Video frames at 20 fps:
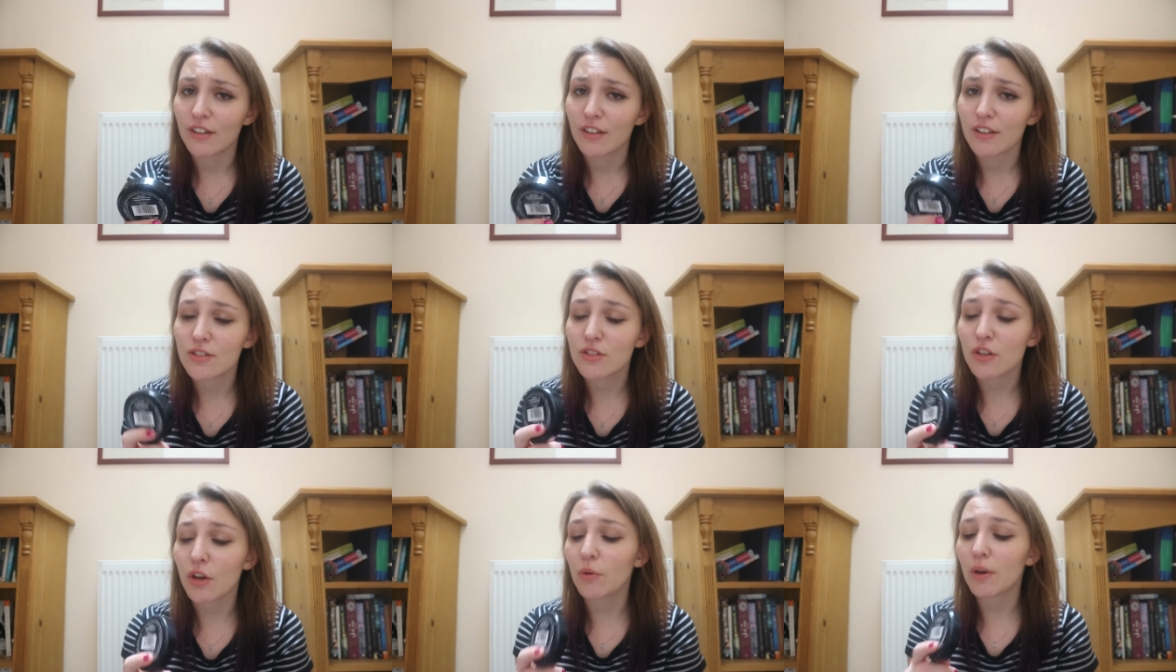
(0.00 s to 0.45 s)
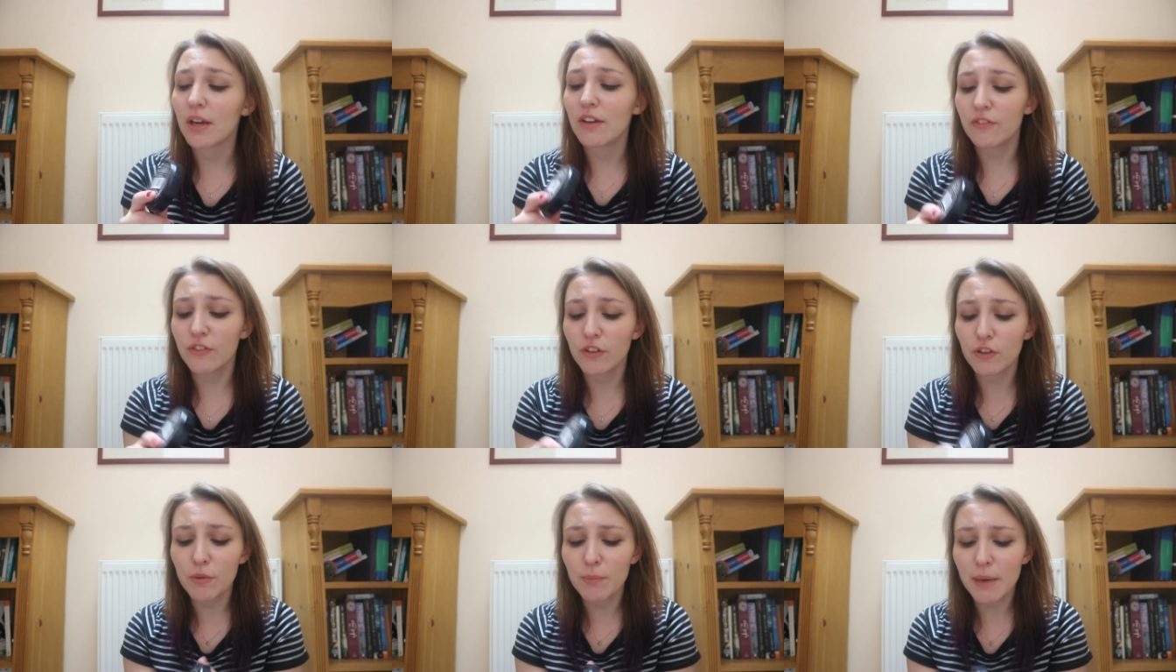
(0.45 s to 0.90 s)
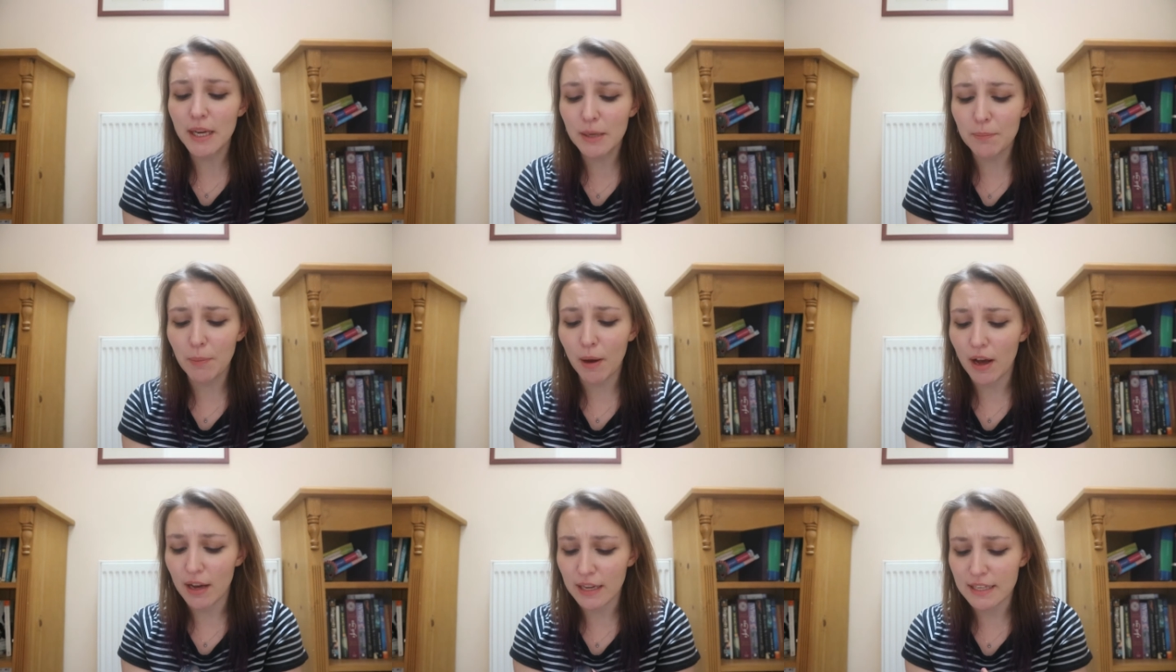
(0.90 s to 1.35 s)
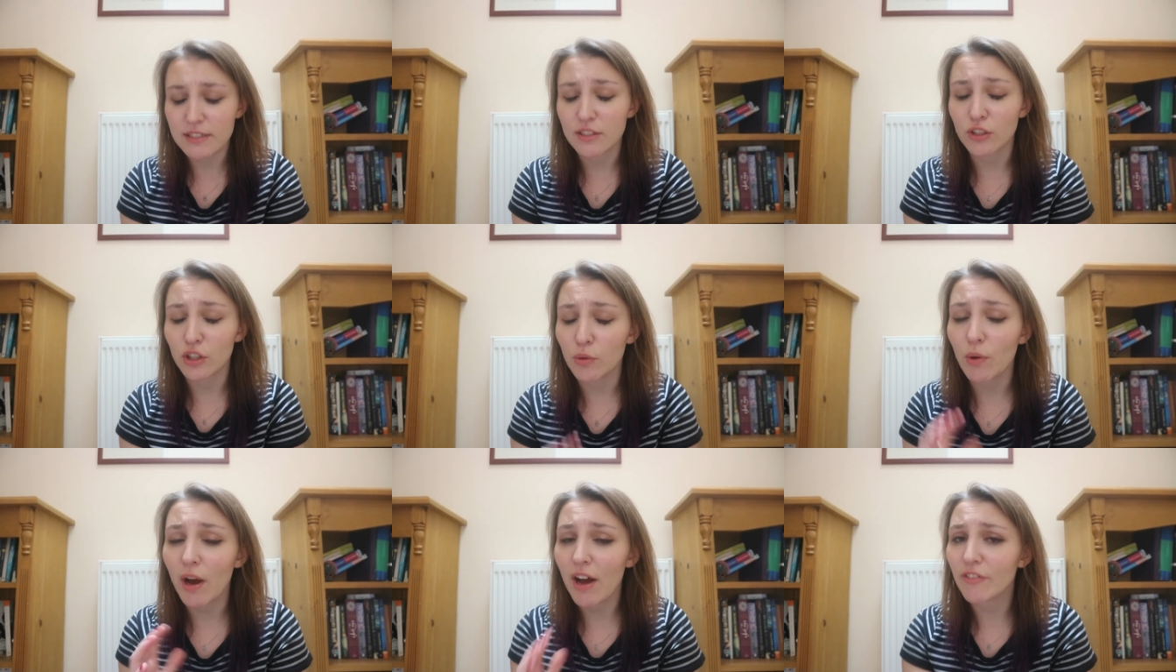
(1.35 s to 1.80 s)
So if you're a makeup artist
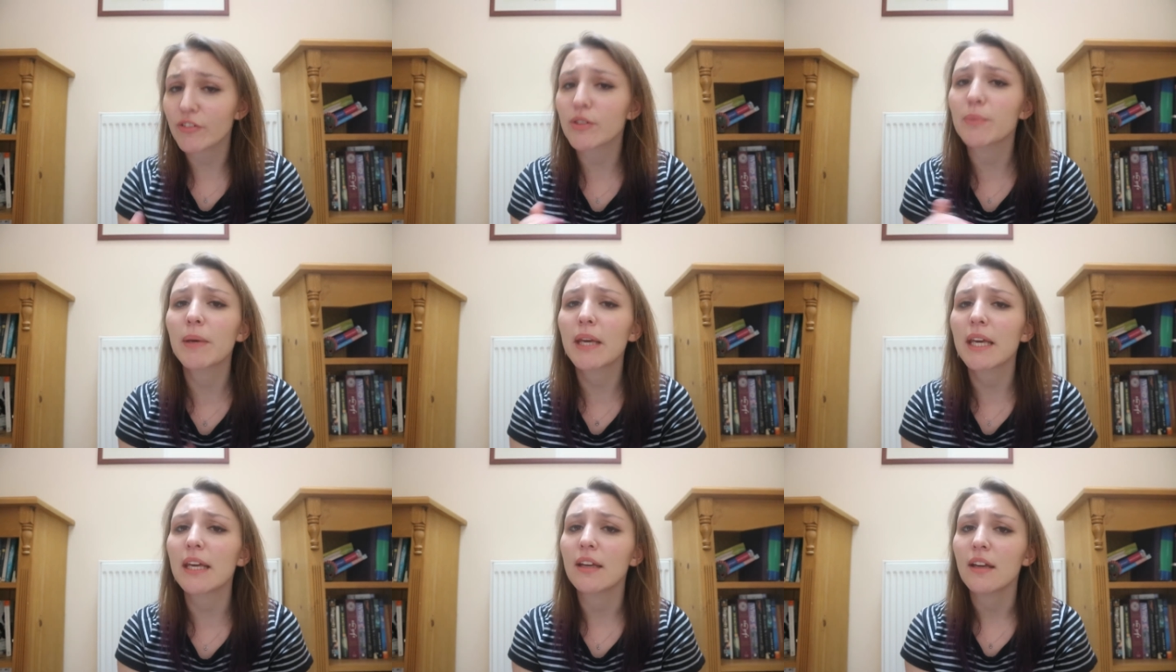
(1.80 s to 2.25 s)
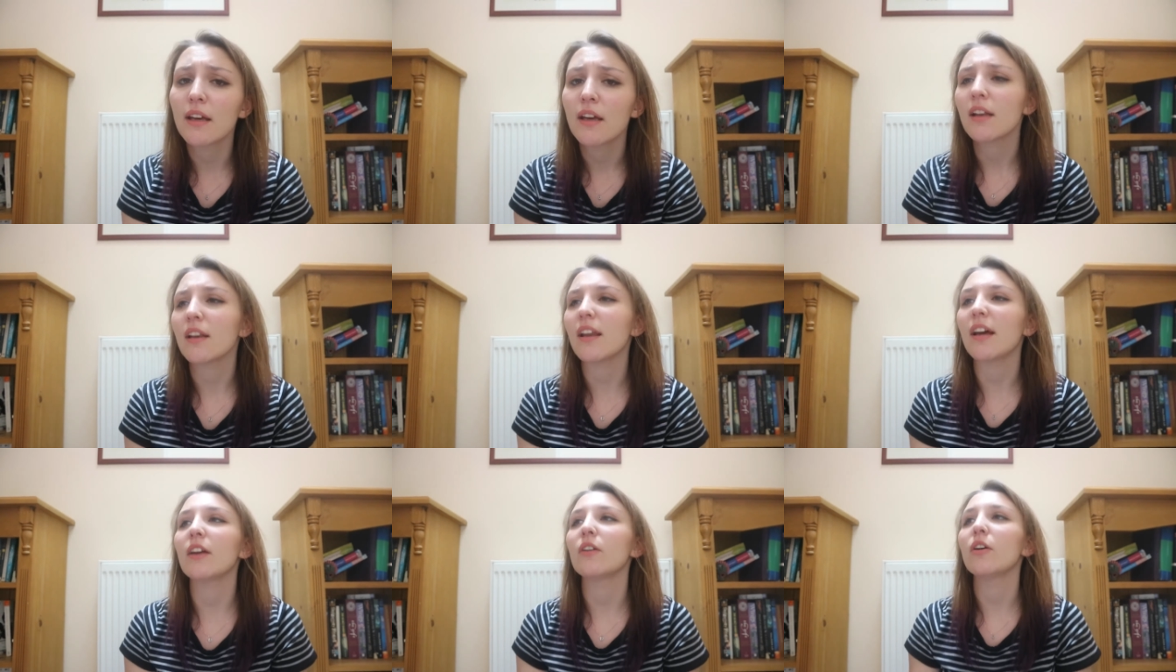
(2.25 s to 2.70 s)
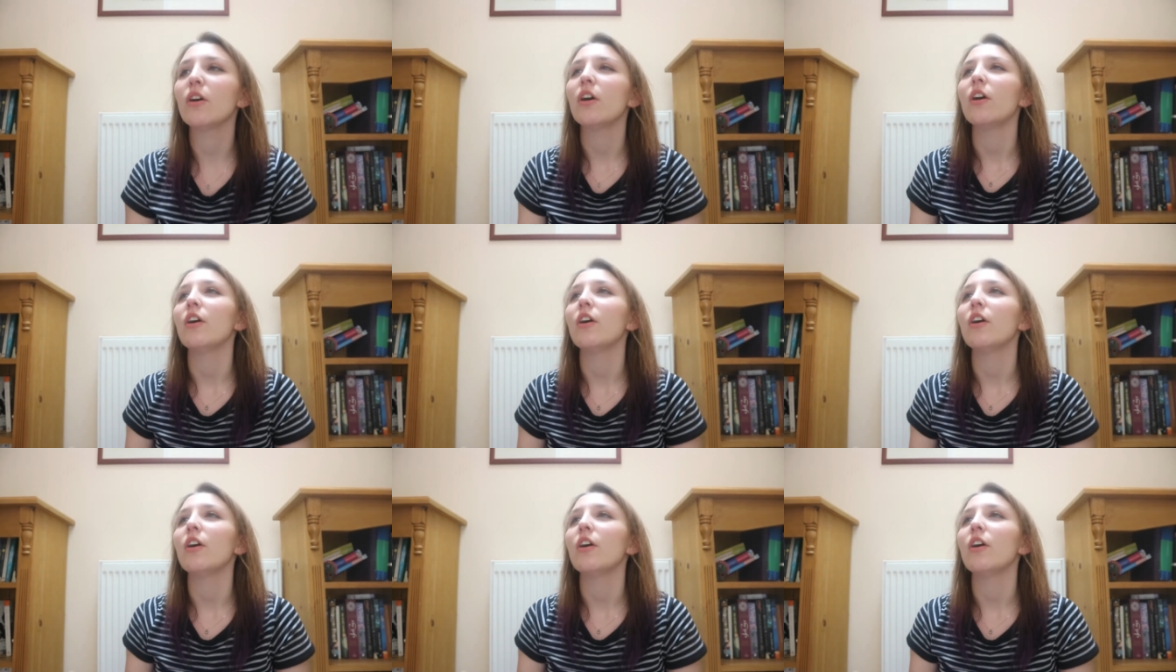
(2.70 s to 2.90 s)
and you have to be, like,